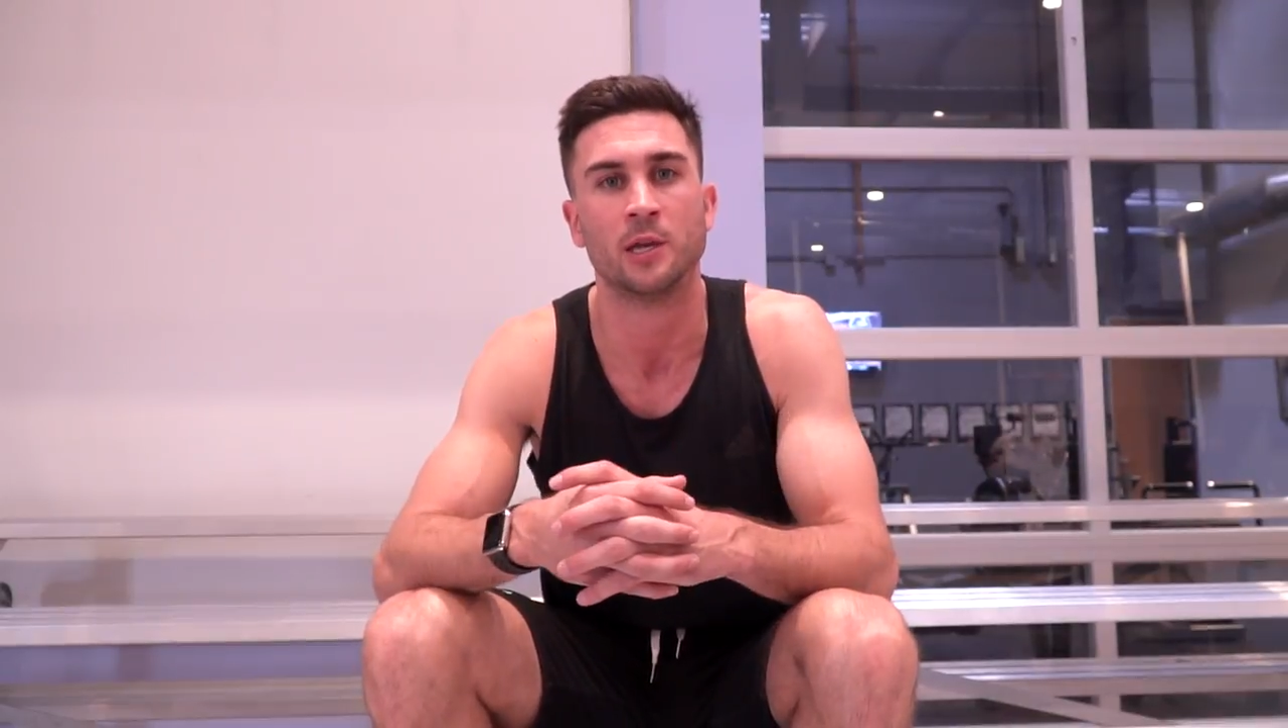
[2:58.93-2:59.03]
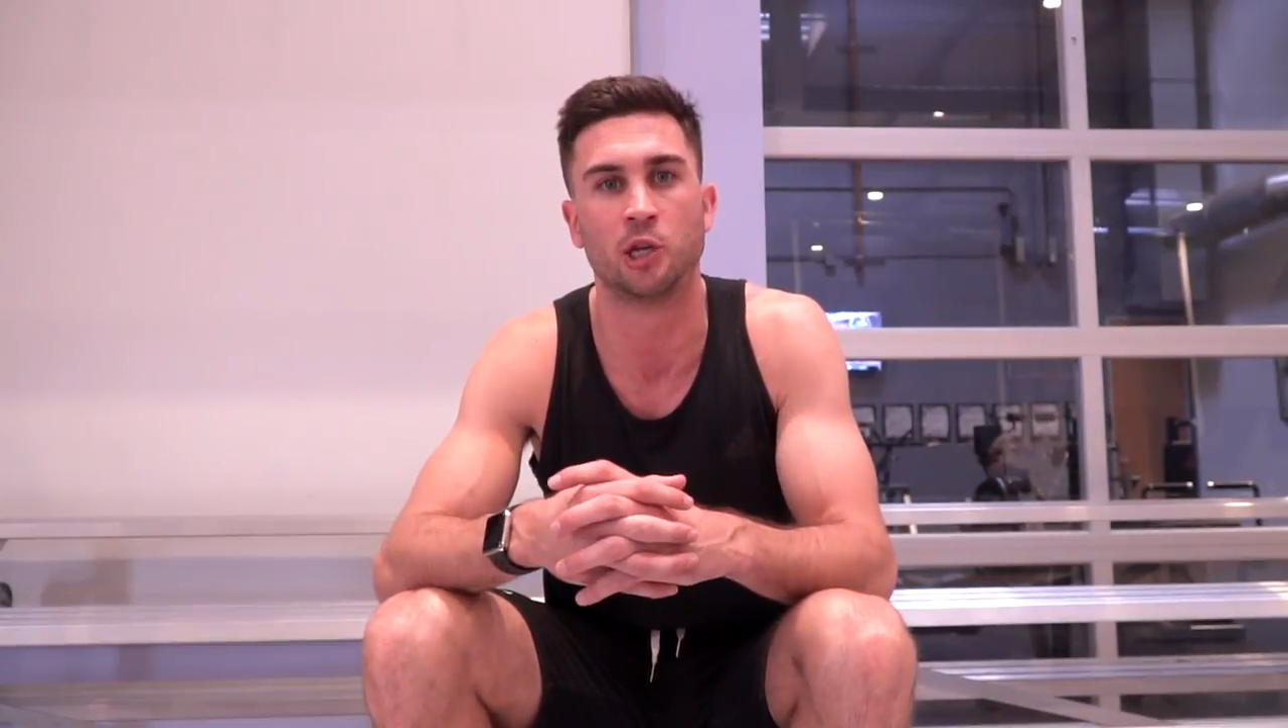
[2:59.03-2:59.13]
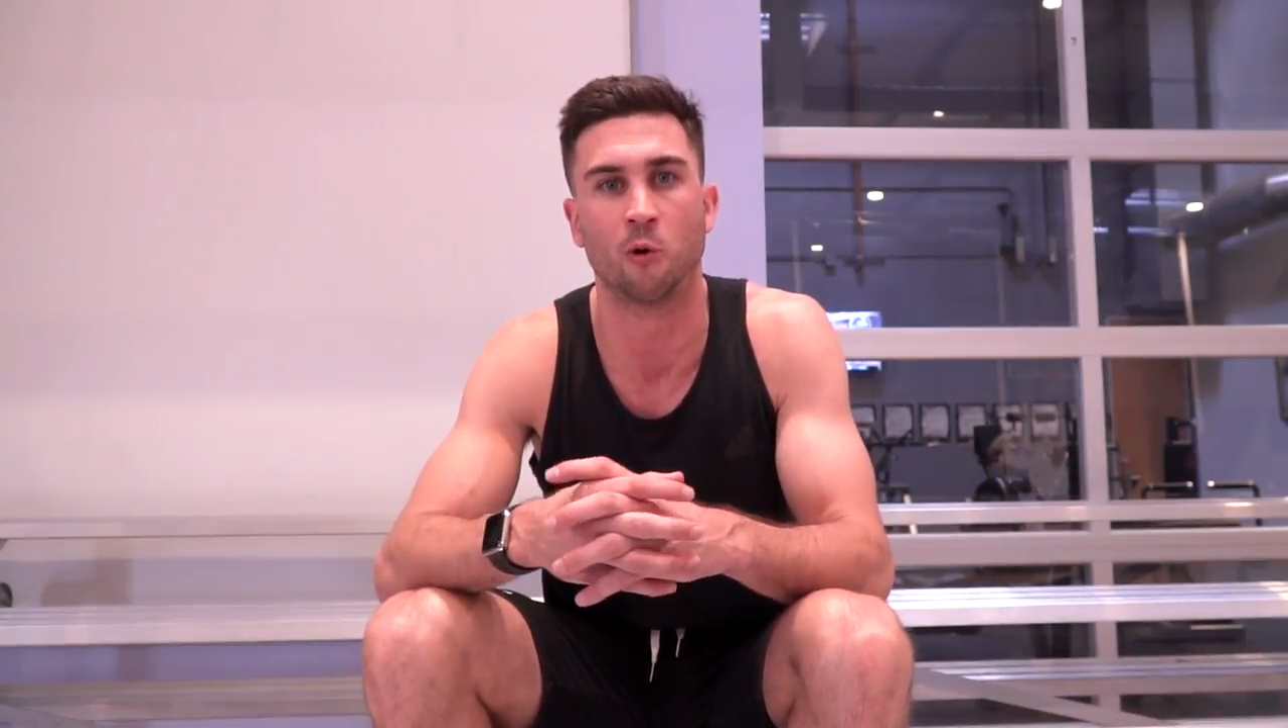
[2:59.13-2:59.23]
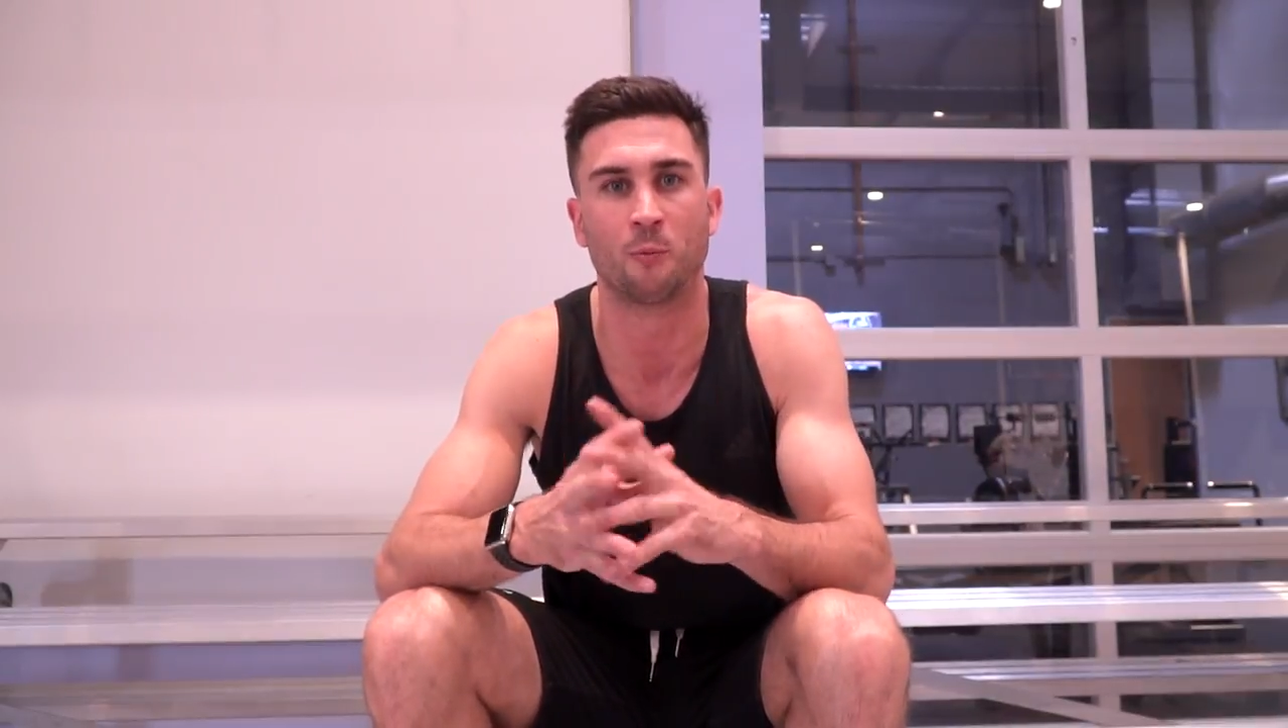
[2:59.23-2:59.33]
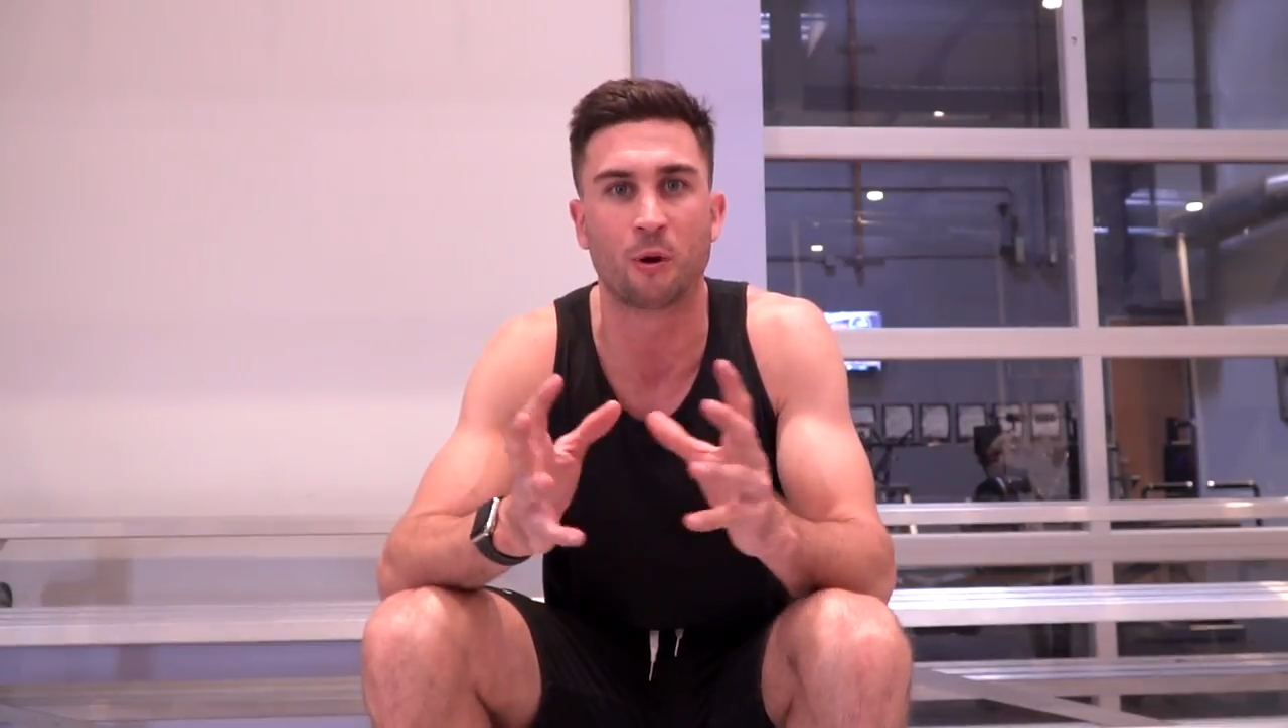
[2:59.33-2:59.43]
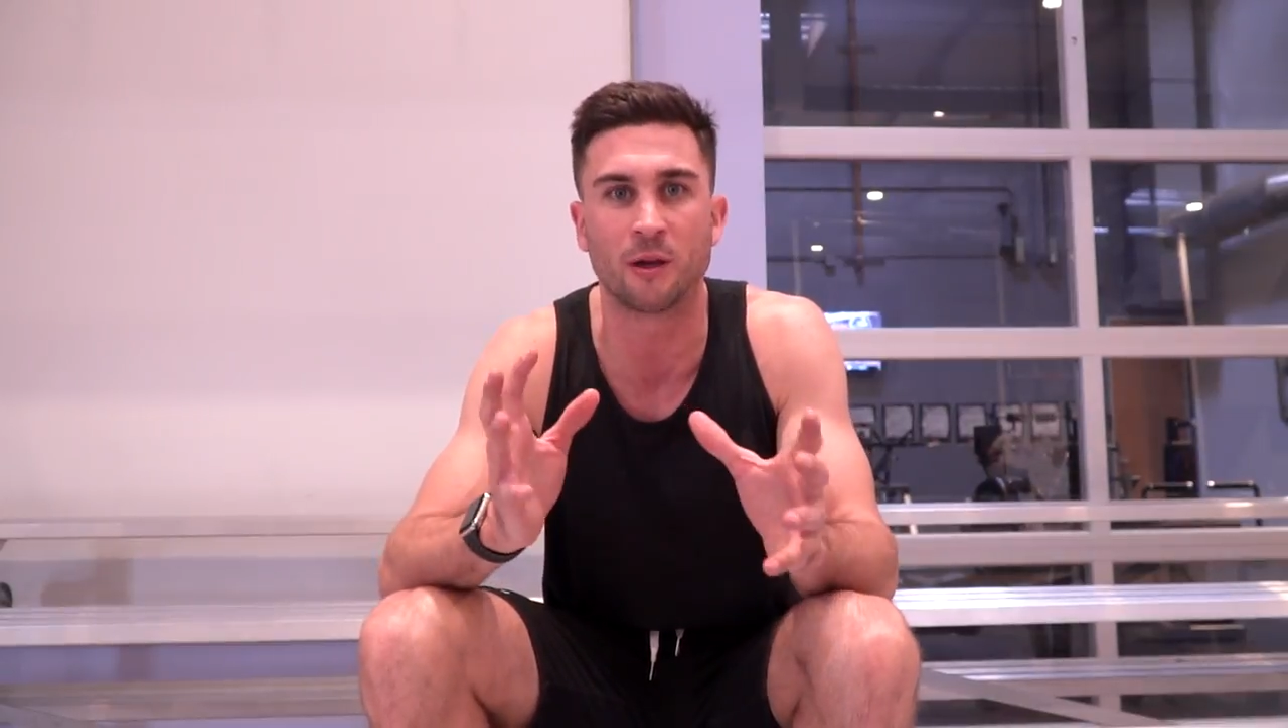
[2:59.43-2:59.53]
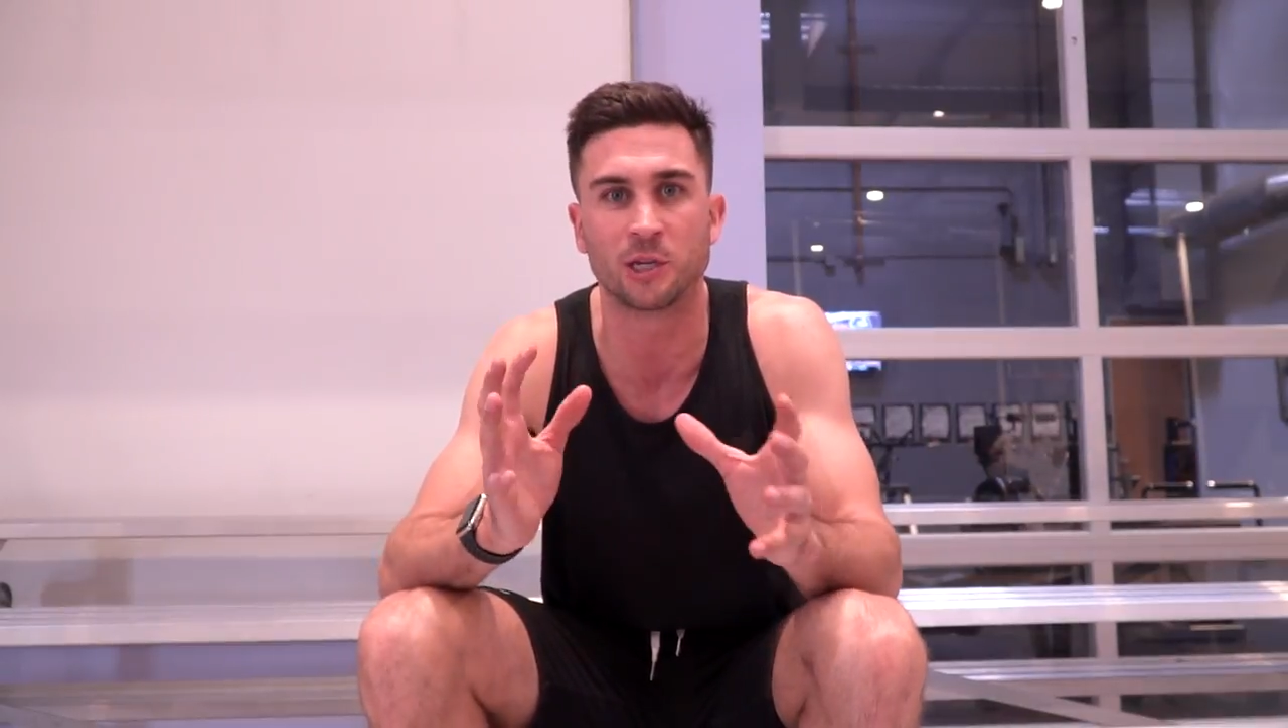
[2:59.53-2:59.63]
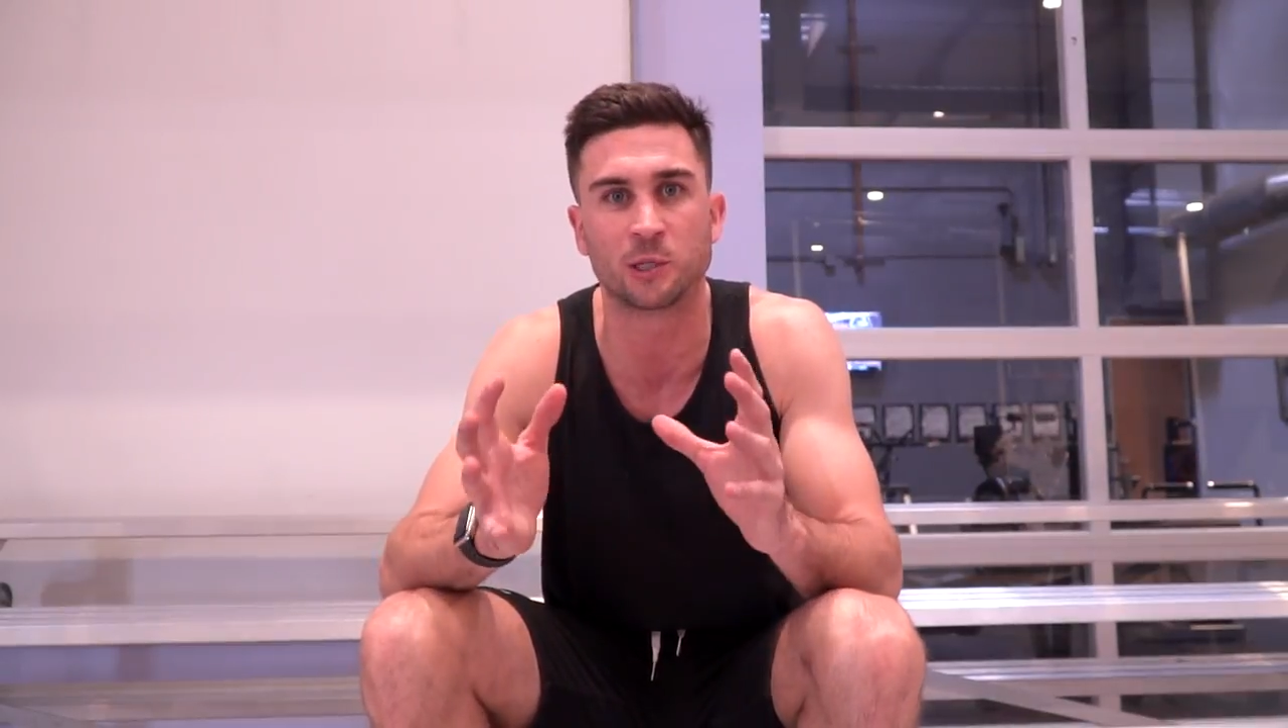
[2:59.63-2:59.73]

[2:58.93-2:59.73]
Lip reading: So we'll probably